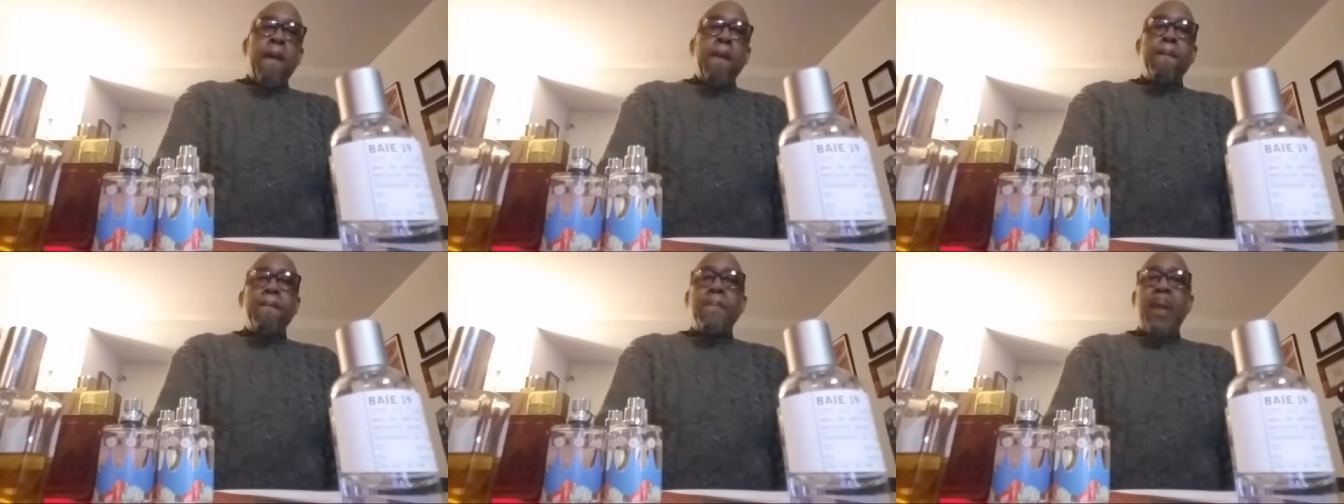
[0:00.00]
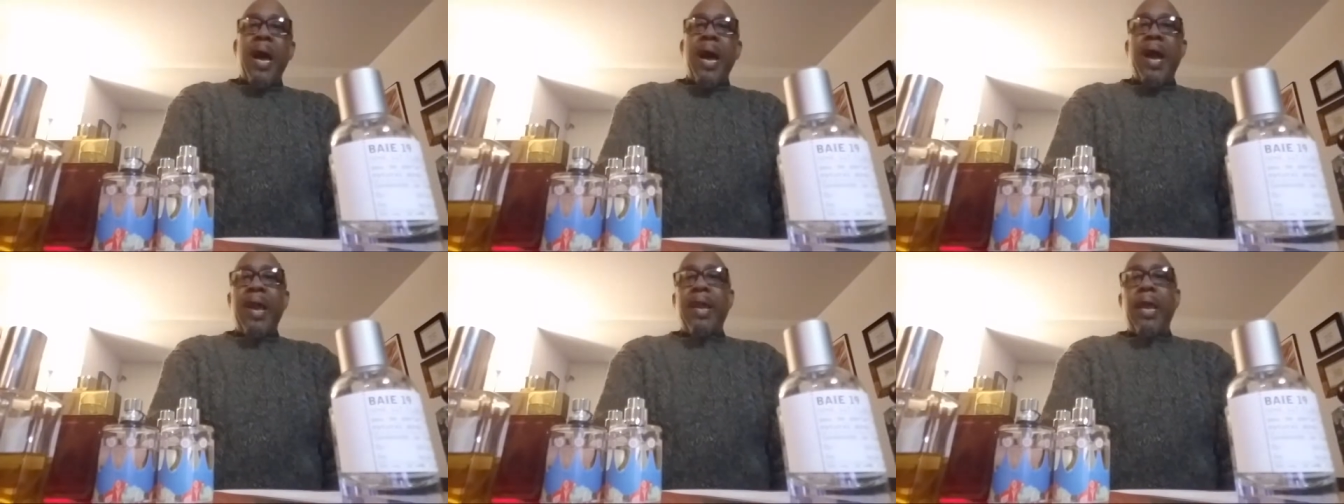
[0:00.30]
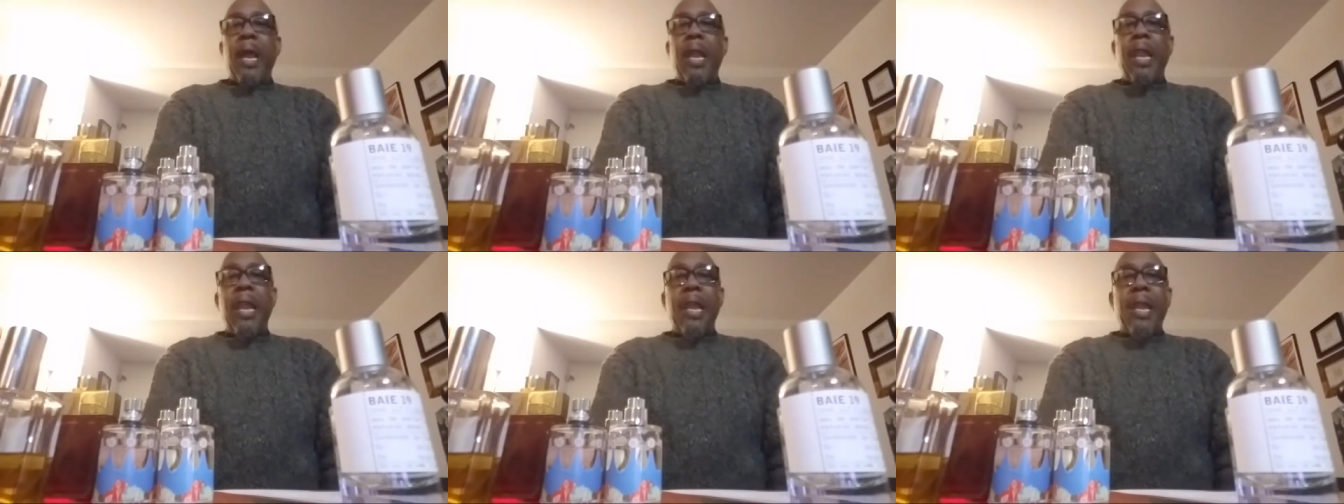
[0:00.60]
by
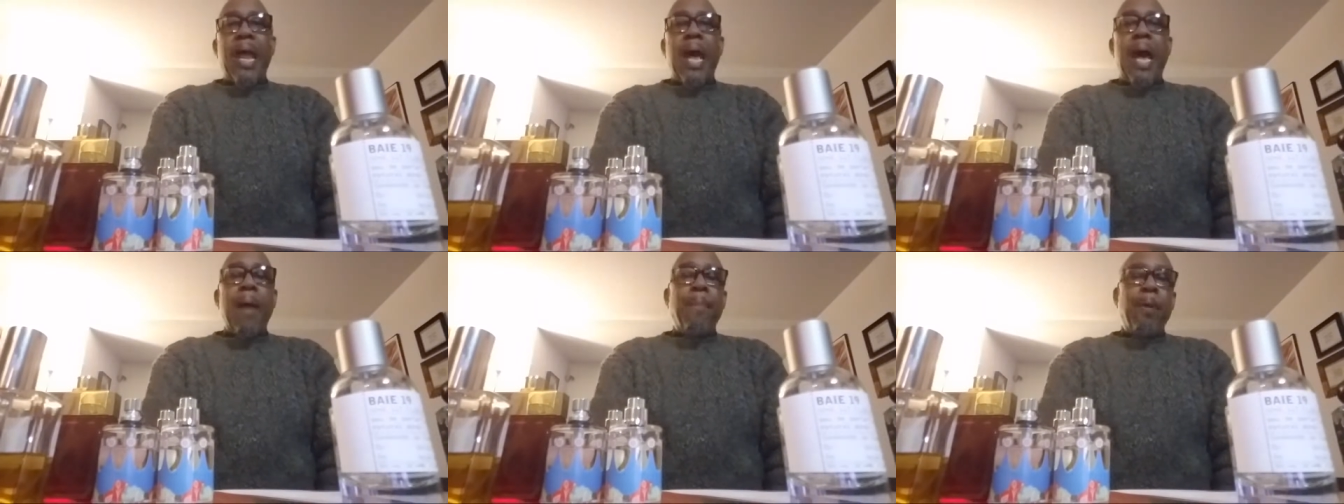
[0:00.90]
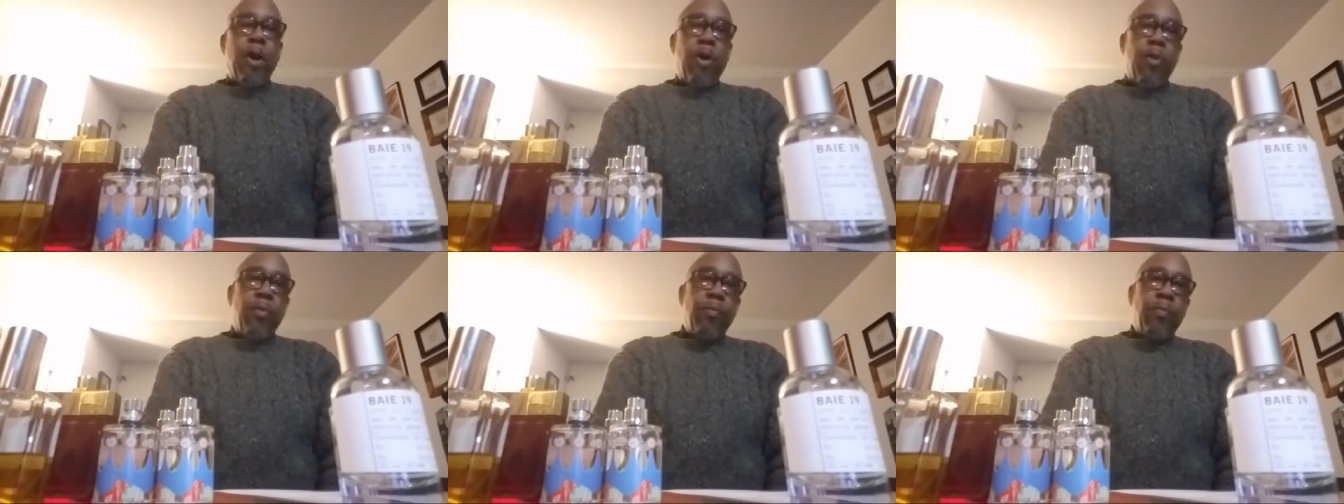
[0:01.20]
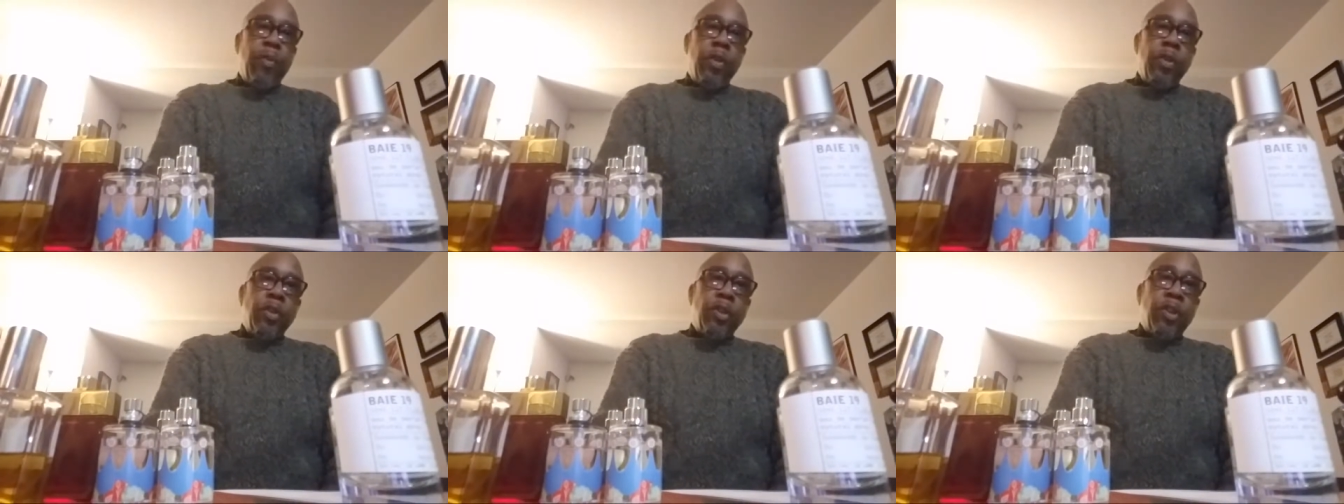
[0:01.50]
Le Labo.
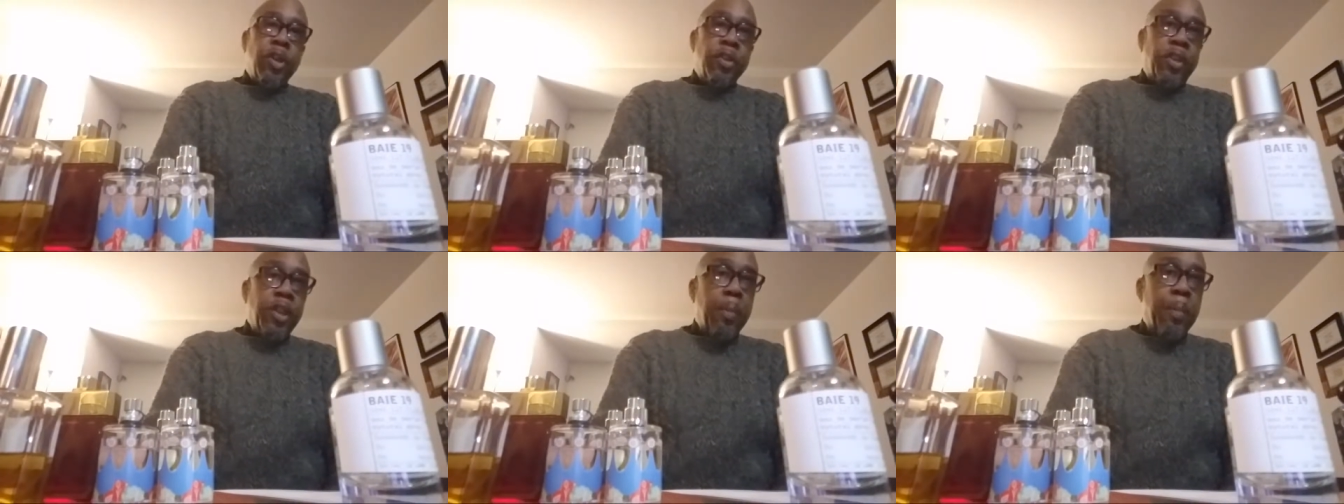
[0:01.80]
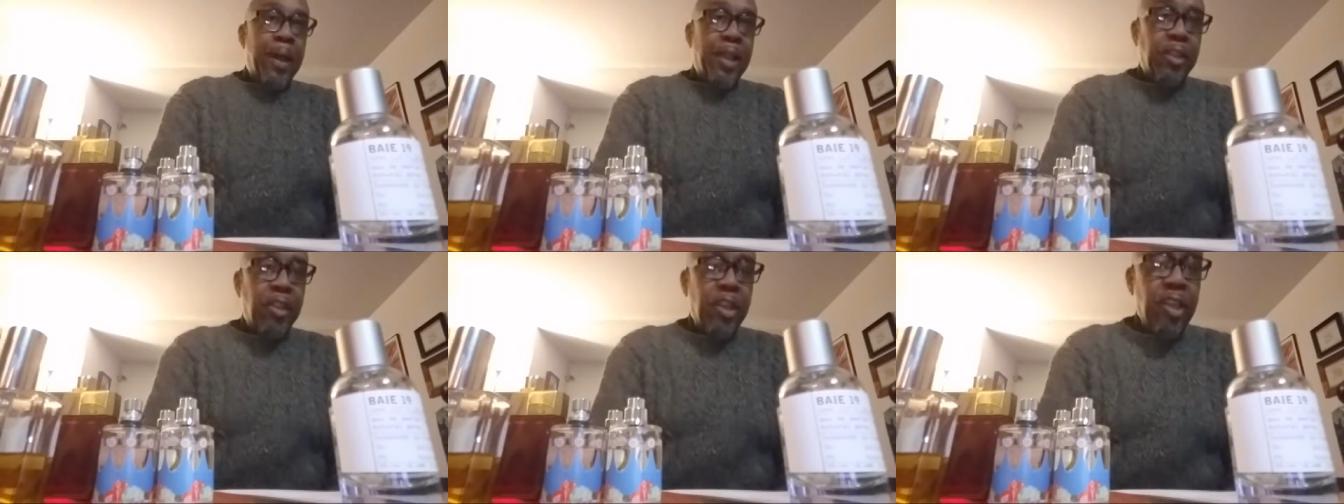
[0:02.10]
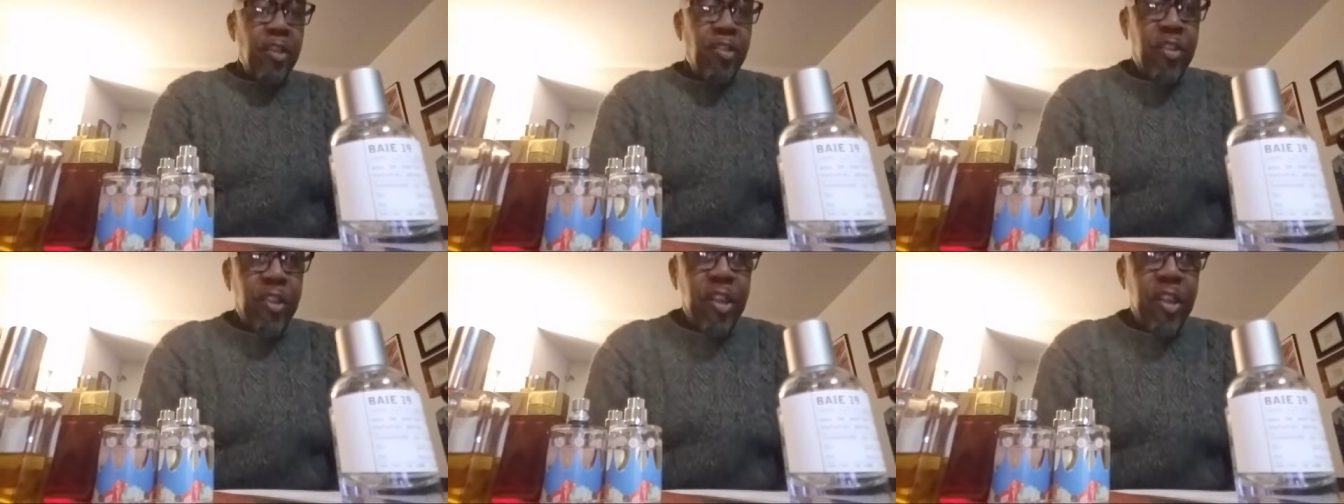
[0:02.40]
The good thing about
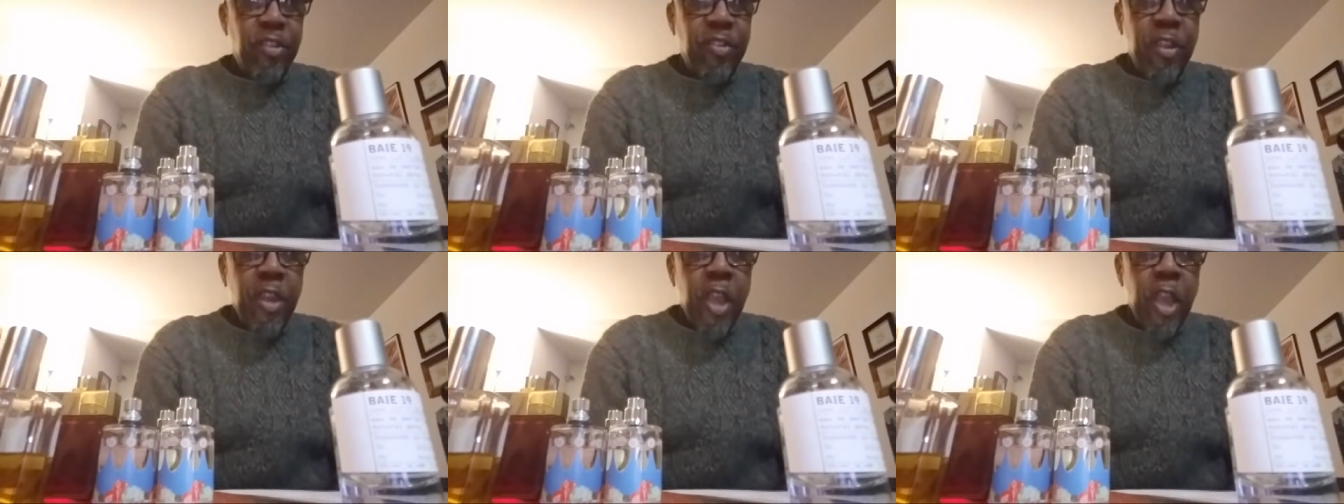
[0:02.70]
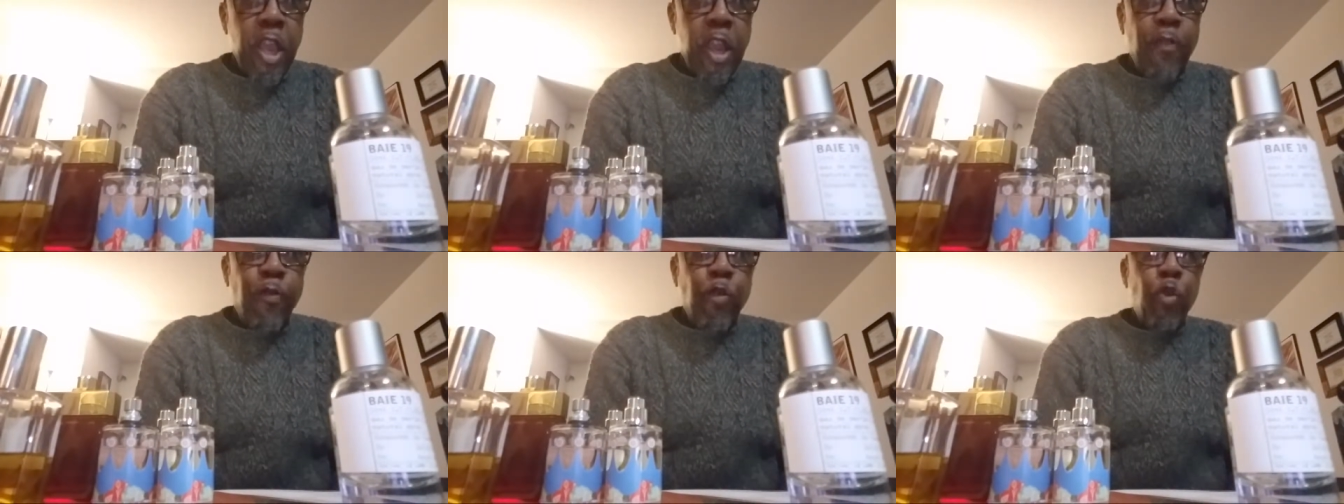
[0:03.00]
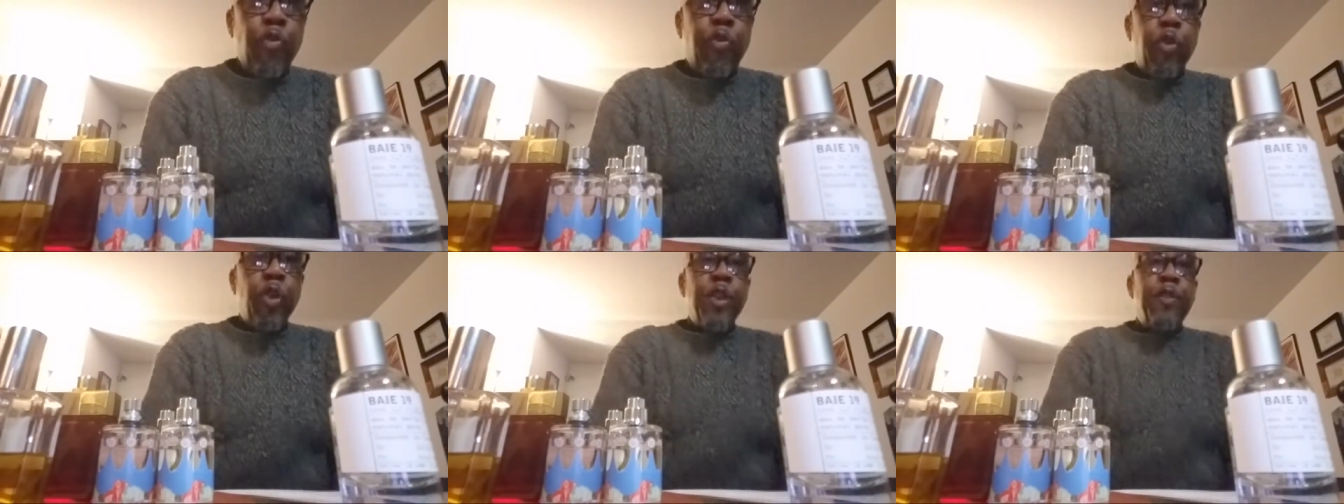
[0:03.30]
these is if
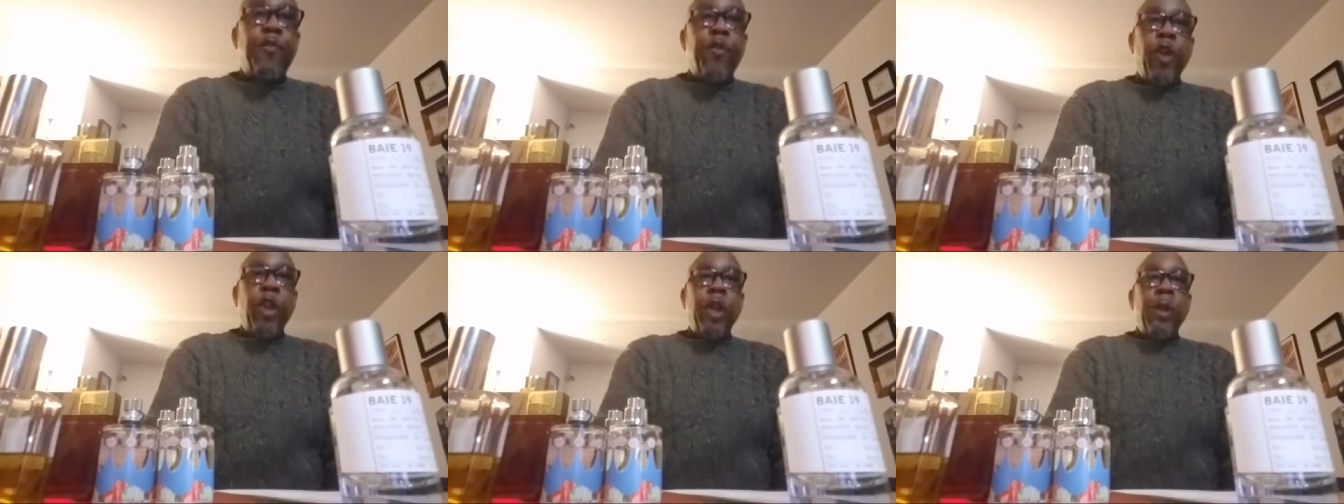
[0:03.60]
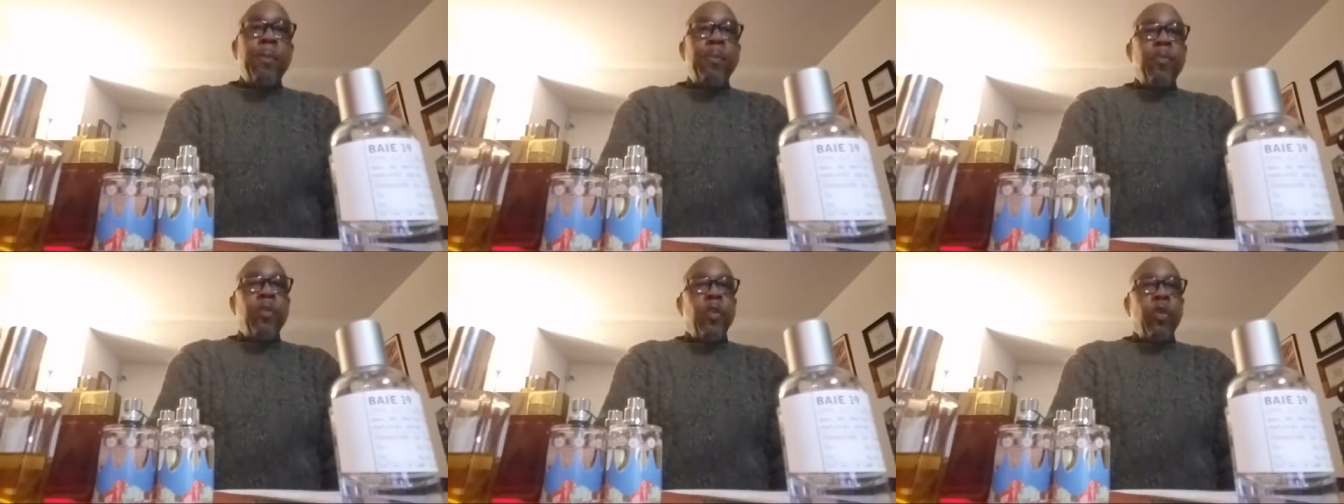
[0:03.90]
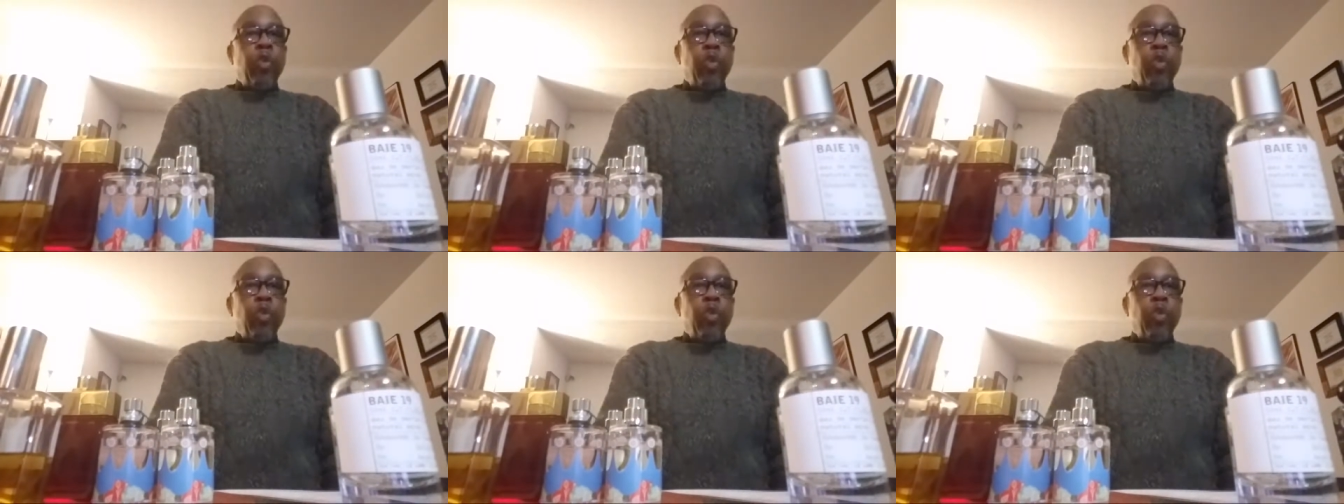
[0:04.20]
you refill them,